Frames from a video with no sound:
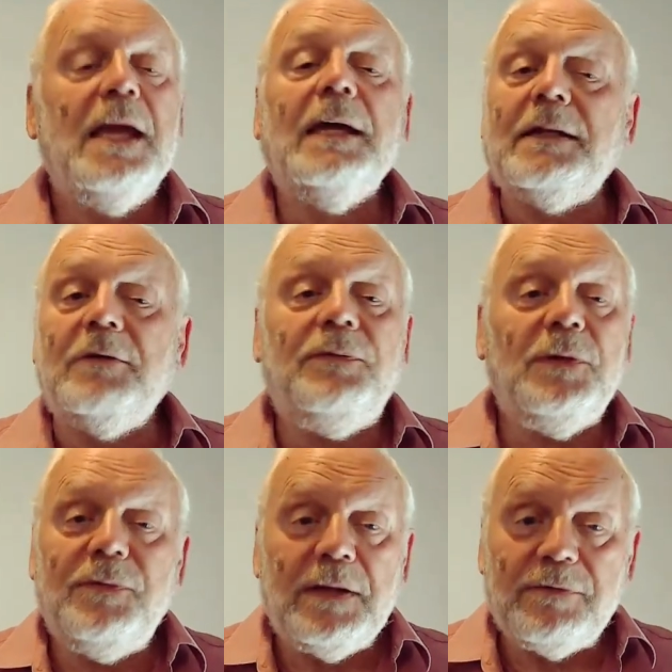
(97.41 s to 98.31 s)
Now, if
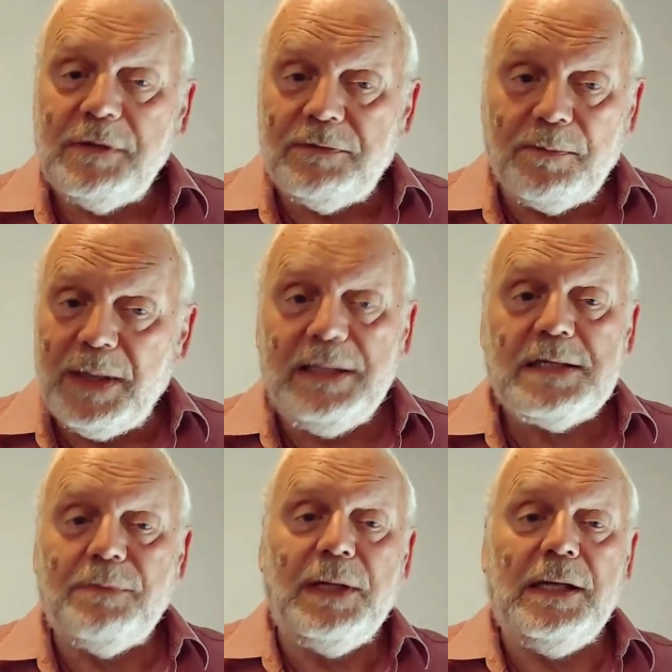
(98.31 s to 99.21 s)
you've never even been to
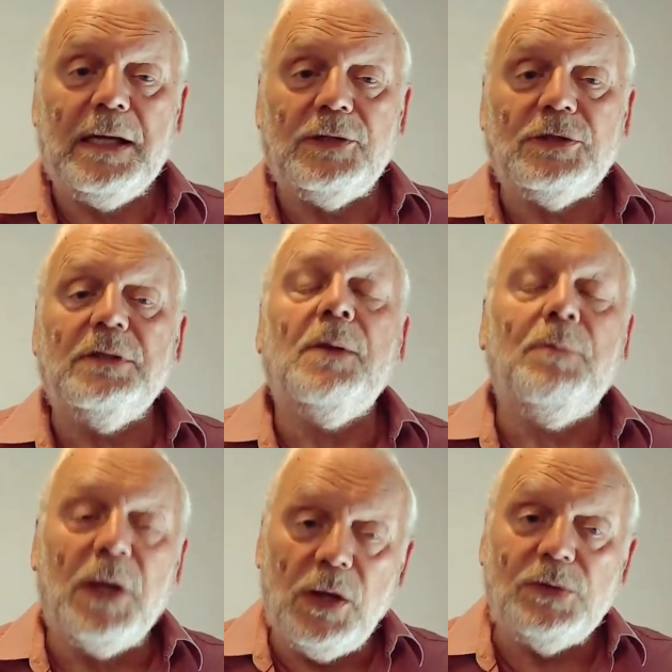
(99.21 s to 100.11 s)
mediation,
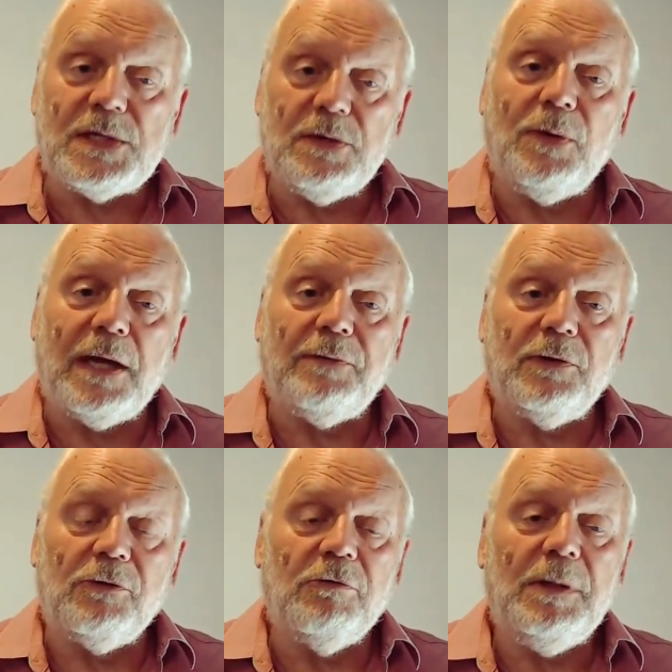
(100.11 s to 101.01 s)
but you still have an
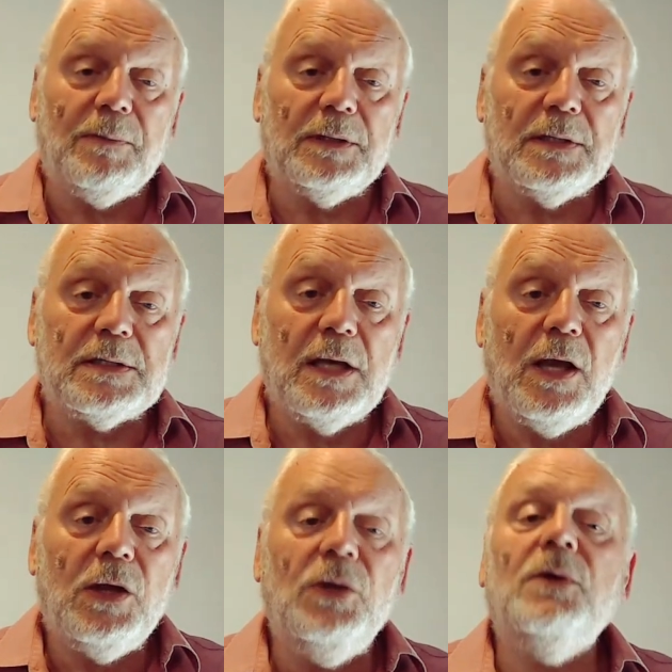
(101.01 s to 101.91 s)
agreement,
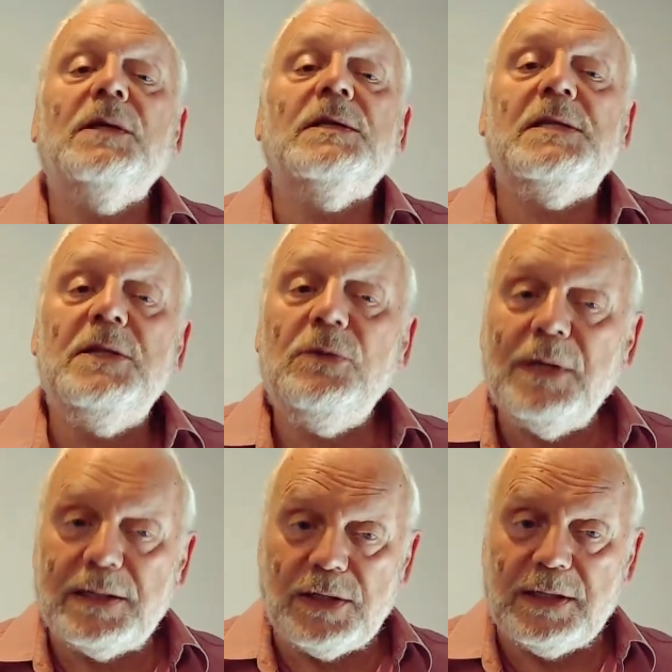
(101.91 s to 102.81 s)
you can still
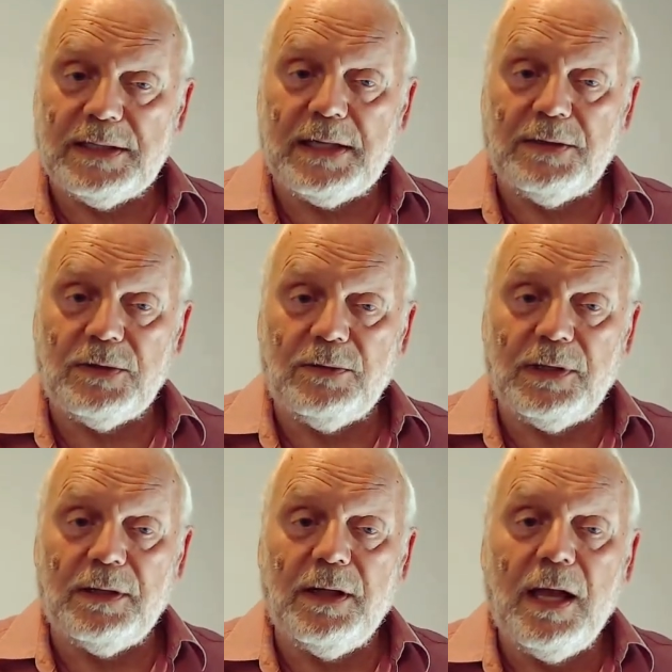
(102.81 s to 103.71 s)
get a consent
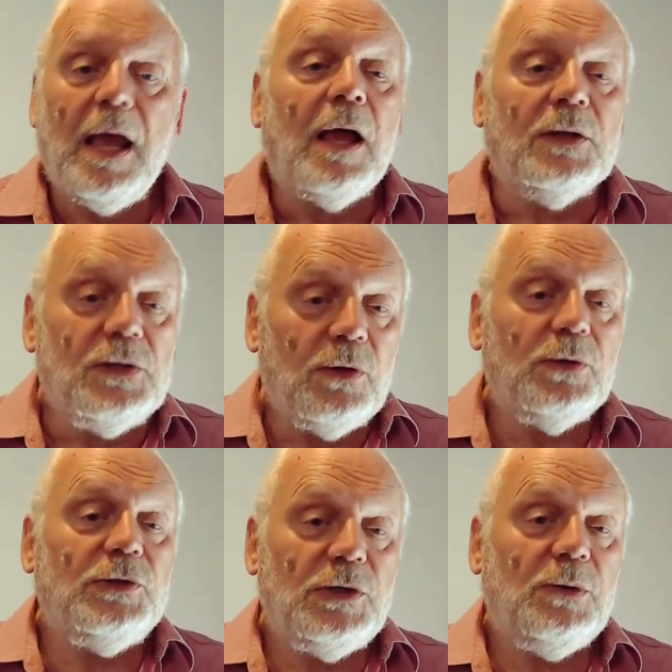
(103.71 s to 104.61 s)
order. As long
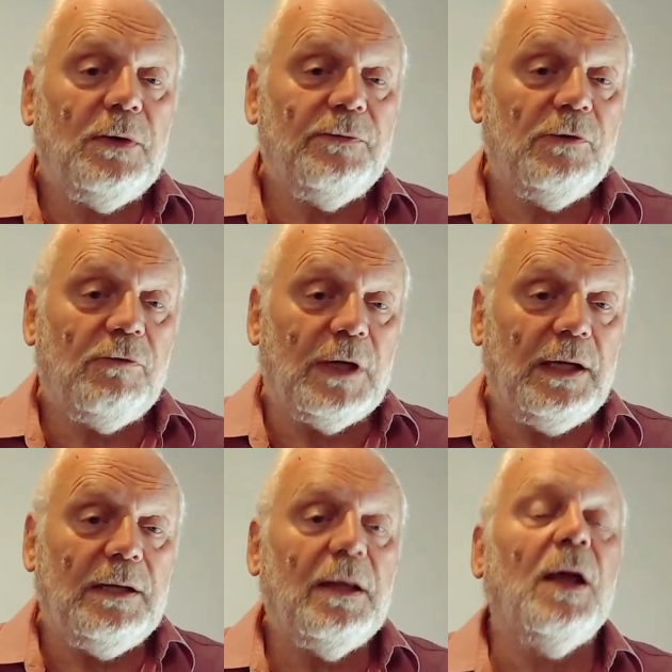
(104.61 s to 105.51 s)
as you have
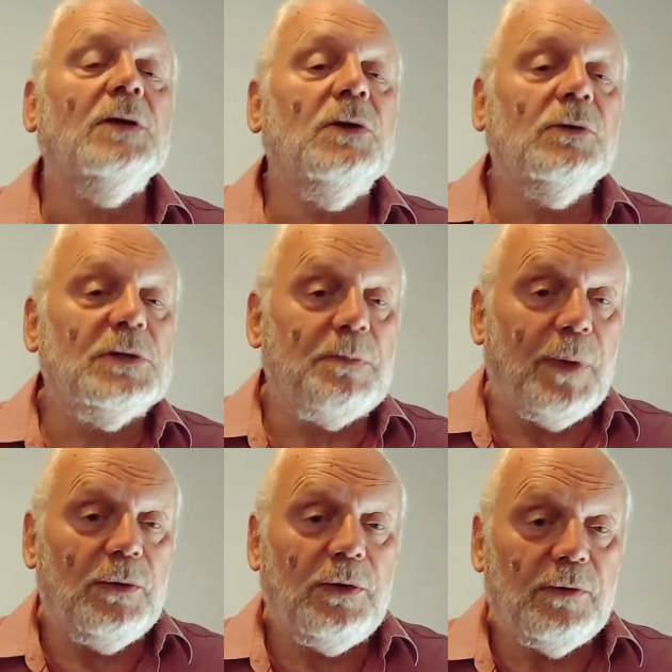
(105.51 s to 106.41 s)
agreed, as long as
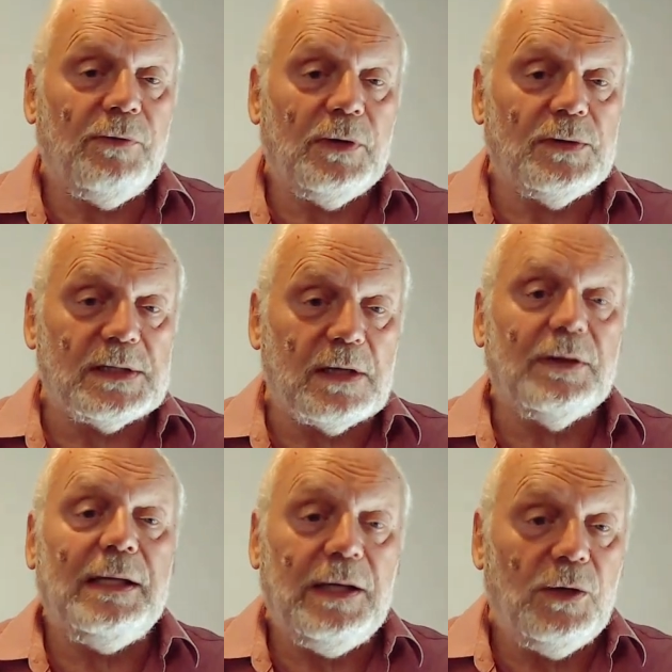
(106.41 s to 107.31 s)
both of you
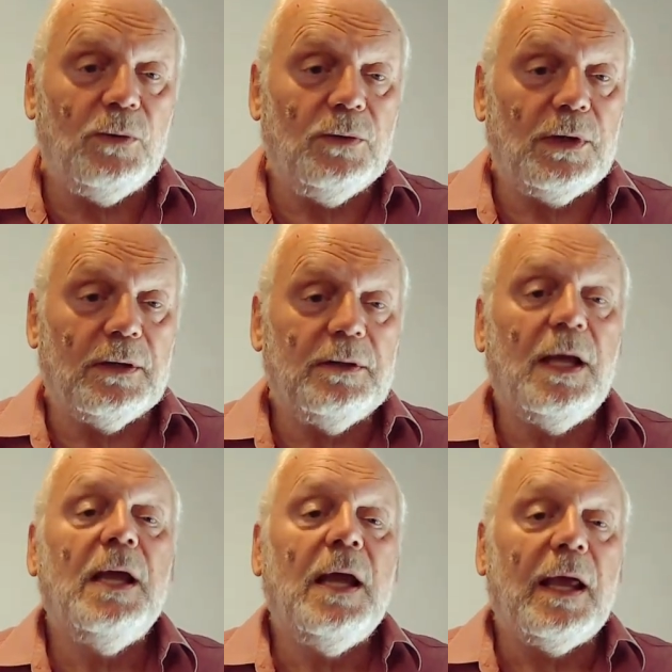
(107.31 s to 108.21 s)
sign the order
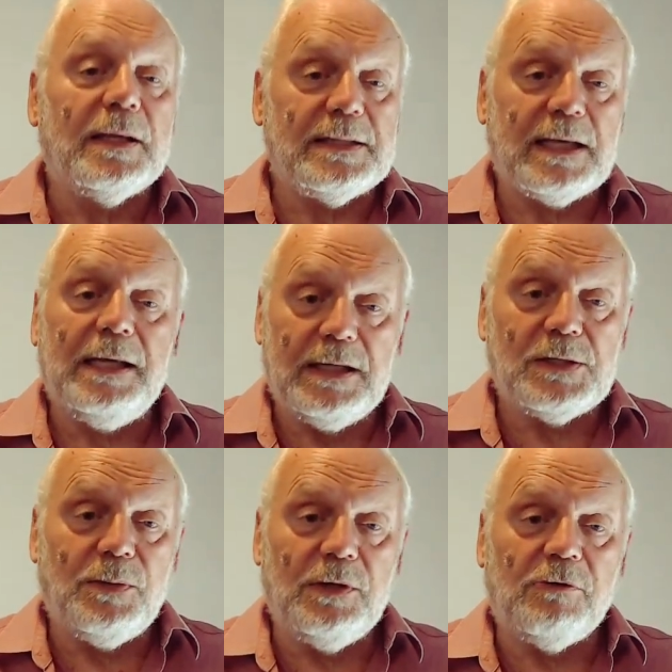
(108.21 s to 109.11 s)
and say, yes,
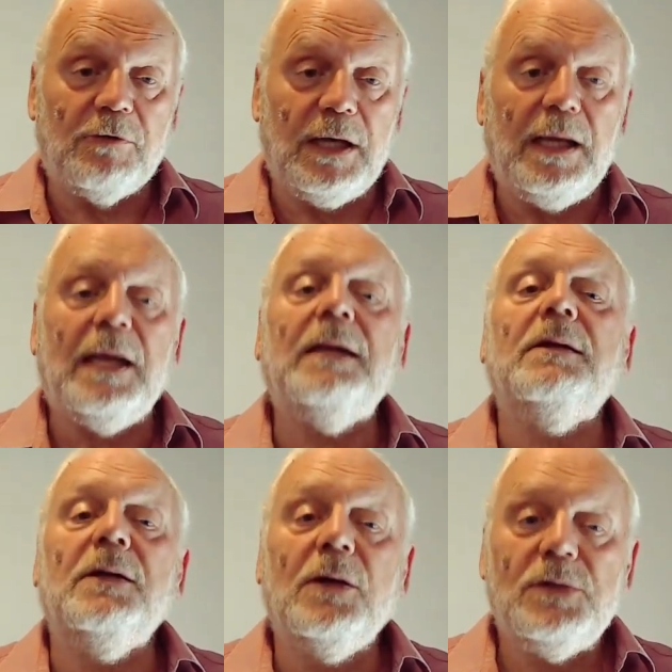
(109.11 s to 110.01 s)
we agree, it
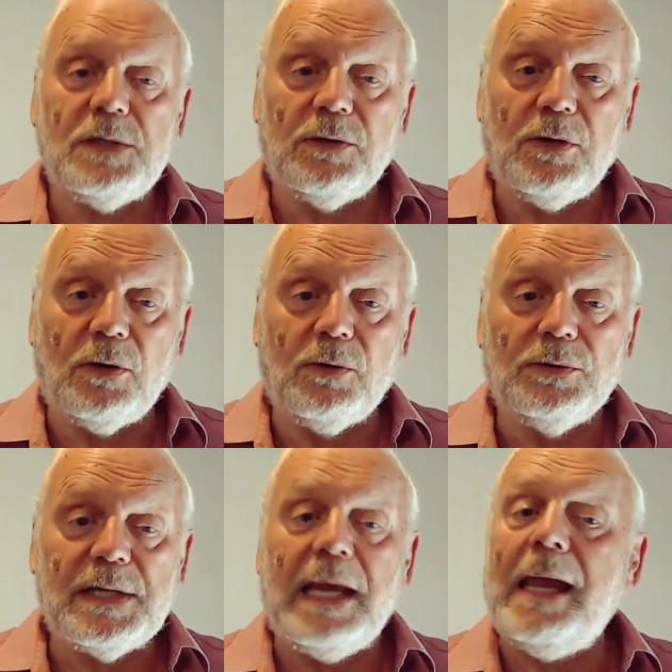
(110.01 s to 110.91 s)
can go to the
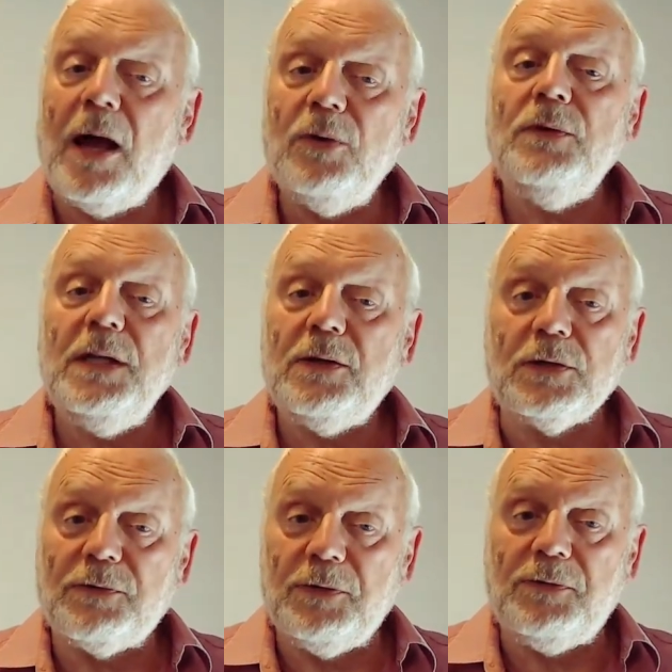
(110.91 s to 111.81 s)
court. It only
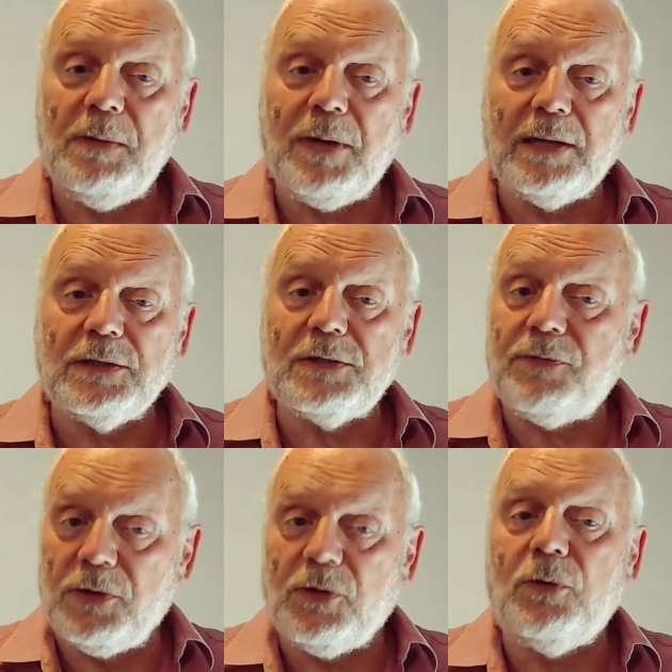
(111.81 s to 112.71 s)
costs £50 for
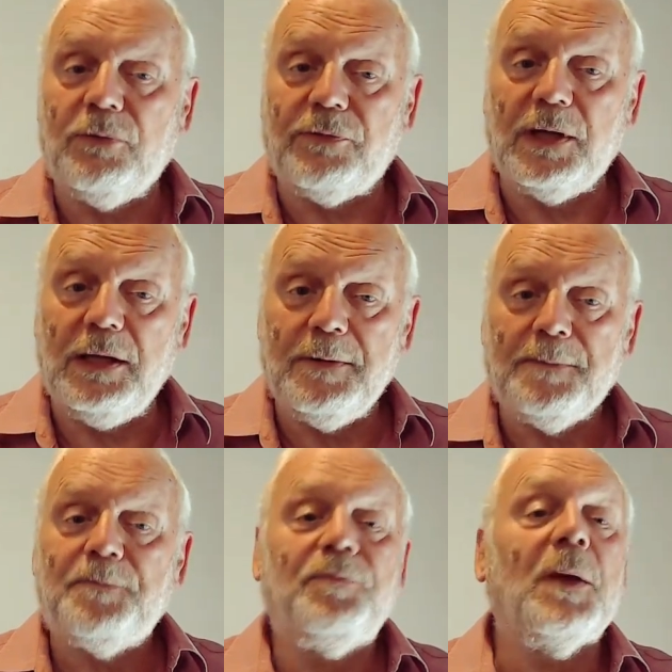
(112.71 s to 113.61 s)
the court fee,
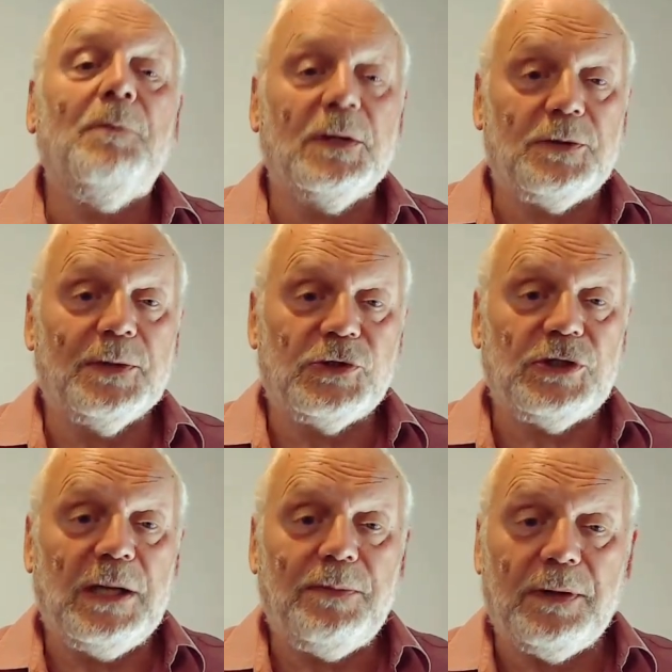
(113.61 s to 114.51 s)
much, much
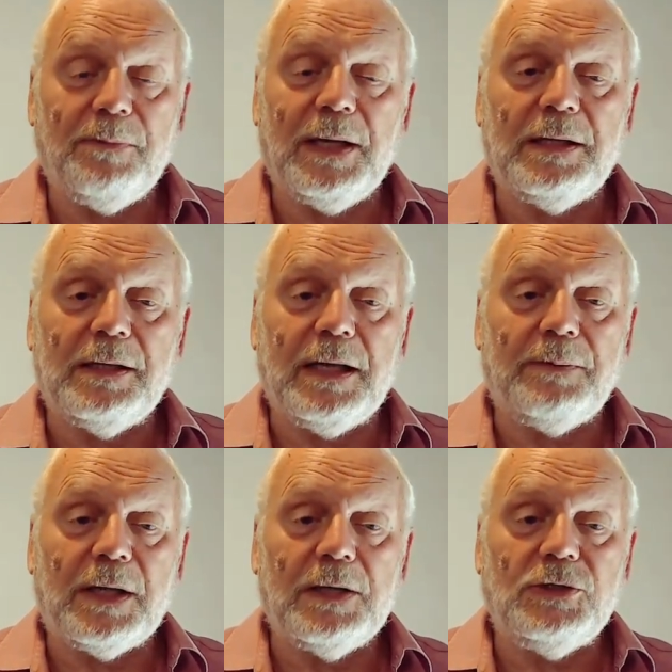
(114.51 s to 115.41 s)
cheaper than making an
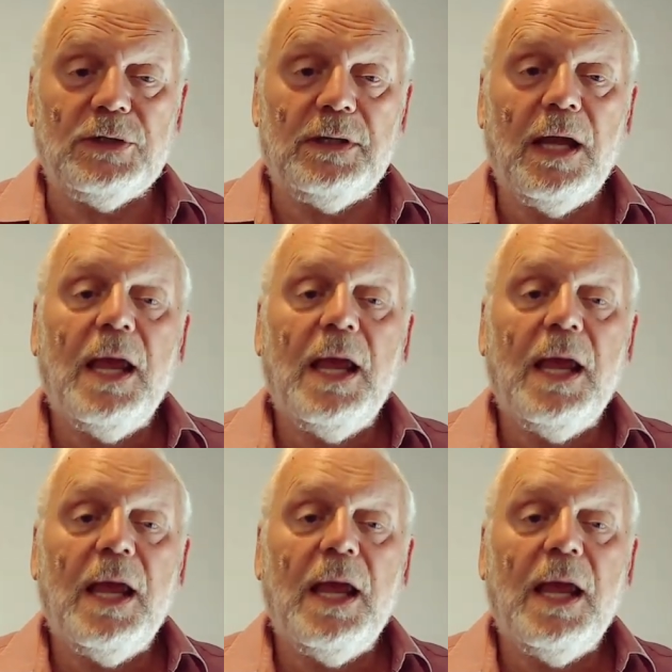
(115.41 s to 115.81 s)
application.